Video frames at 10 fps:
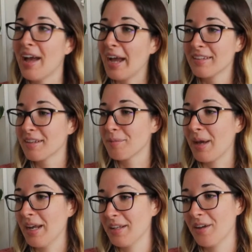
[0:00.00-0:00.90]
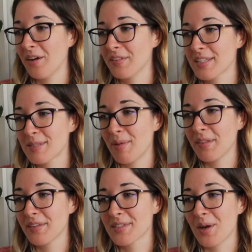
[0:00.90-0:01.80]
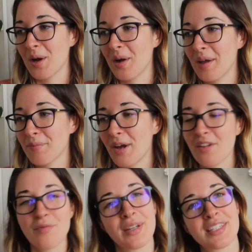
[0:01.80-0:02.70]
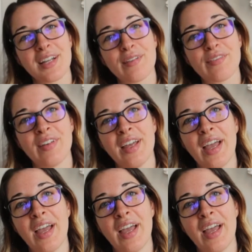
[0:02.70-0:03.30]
I didn't buy any yarn this month, so I'm proud of myself,